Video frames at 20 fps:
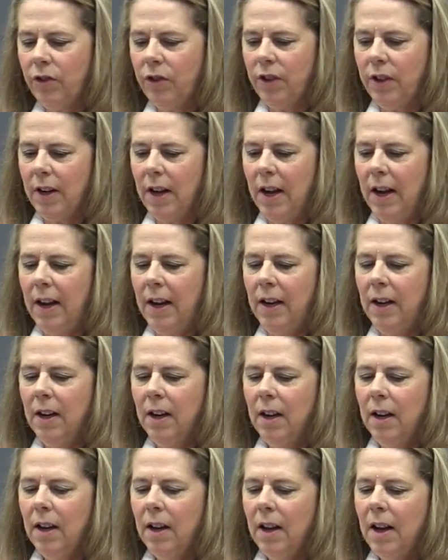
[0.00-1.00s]
today.
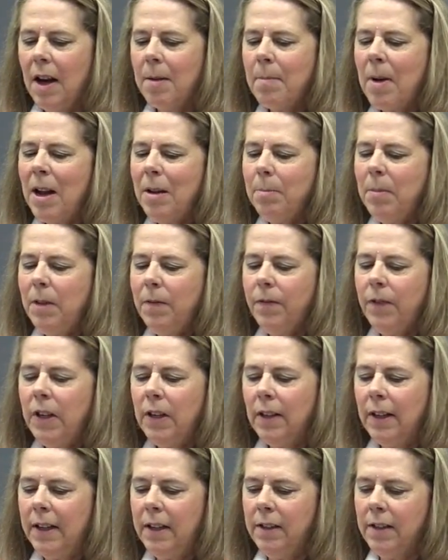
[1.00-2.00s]
I might be
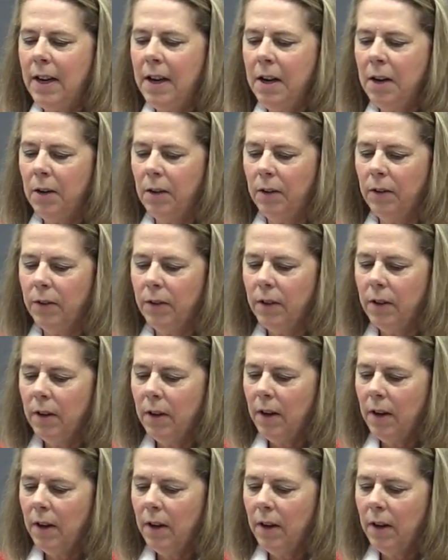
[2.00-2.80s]
feeling down.